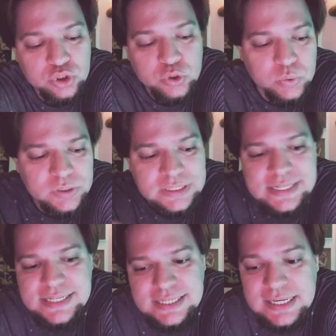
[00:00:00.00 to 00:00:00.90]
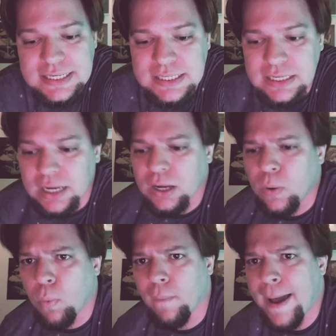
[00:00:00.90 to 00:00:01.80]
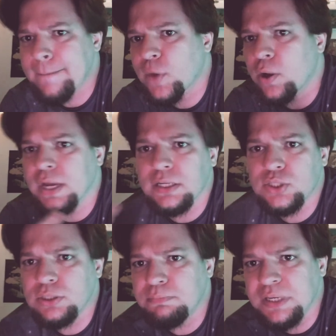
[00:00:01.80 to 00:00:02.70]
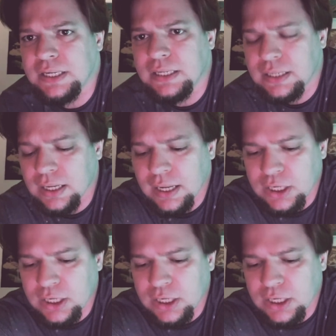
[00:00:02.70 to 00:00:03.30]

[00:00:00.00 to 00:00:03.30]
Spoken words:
to the city where I'm going to be